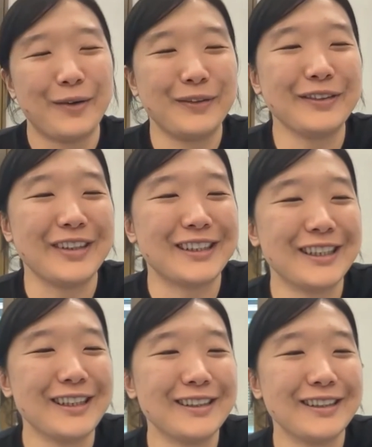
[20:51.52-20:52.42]
open
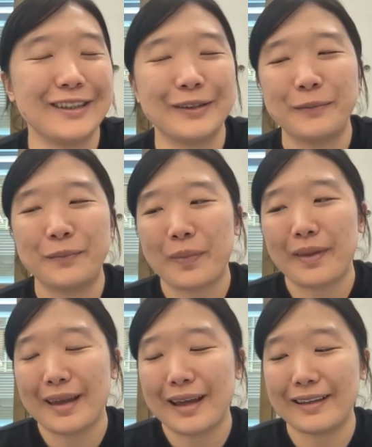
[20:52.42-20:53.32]
question. So,
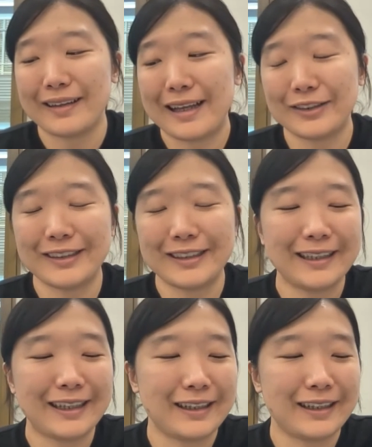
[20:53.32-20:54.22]
as you
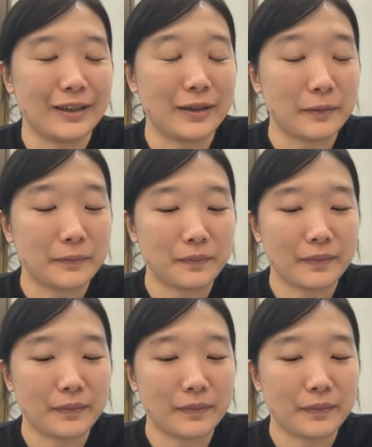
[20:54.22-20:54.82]
said, that the